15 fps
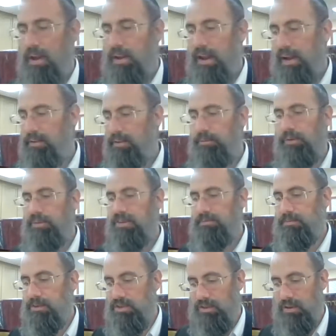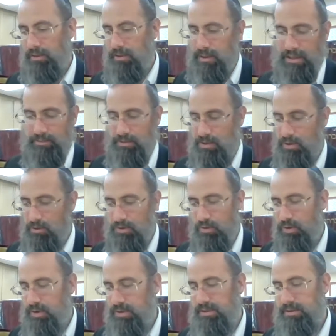like the previous Mishnah and the next Mishnah, it
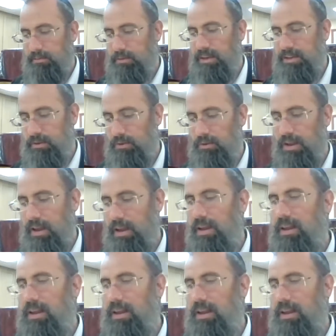always means all.